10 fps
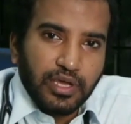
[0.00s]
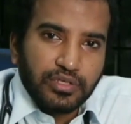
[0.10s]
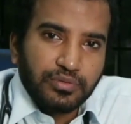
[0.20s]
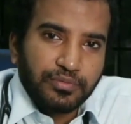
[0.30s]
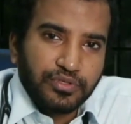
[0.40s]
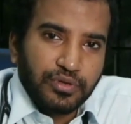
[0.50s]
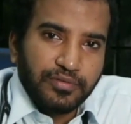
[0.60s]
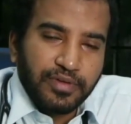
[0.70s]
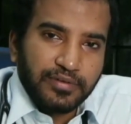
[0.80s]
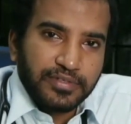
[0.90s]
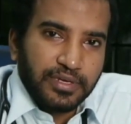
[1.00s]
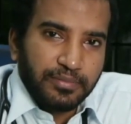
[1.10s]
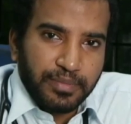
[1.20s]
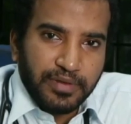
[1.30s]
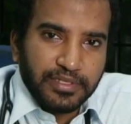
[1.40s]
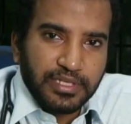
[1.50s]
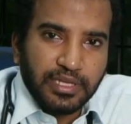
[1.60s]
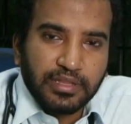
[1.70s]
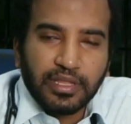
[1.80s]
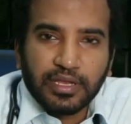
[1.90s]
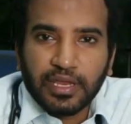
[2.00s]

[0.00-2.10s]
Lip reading: So visually we have seen previously the